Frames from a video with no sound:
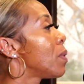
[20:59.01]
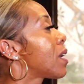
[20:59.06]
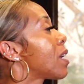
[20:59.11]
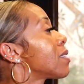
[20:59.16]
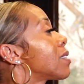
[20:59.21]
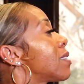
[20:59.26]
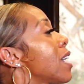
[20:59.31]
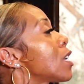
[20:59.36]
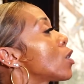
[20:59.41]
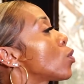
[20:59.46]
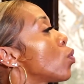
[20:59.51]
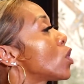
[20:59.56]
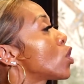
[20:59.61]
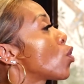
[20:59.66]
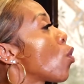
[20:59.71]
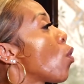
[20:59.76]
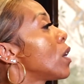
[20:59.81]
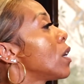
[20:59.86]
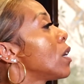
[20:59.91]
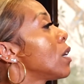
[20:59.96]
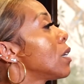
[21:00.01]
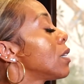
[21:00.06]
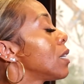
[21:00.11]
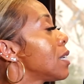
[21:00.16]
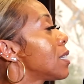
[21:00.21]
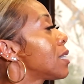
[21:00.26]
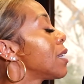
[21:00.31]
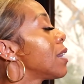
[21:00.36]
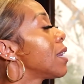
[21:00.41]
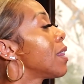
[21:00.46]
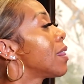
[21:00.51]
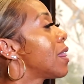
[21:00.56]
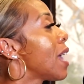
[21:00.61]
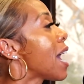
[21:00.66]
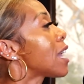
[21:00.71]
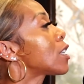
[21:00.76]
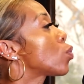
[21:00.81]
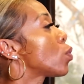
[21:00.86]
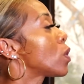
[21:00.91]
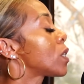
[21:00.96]
Because that's what's going, listen,
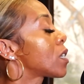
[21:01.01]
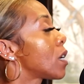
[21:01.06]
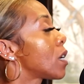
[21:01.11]
that's what's